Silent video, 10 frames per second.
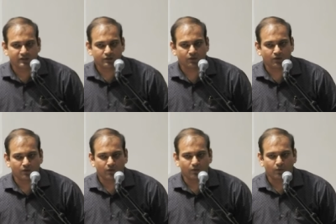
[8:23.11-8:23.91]
So
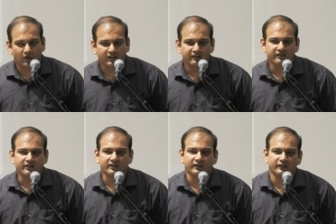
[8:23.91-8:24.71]

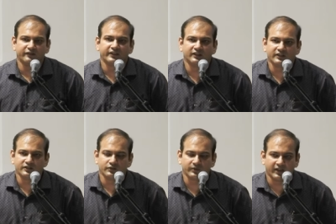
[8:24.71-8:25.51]
whatever
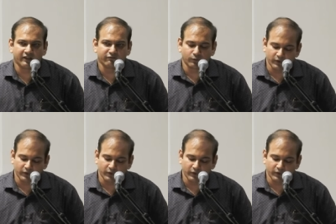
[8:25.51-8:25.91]
difficulties you have,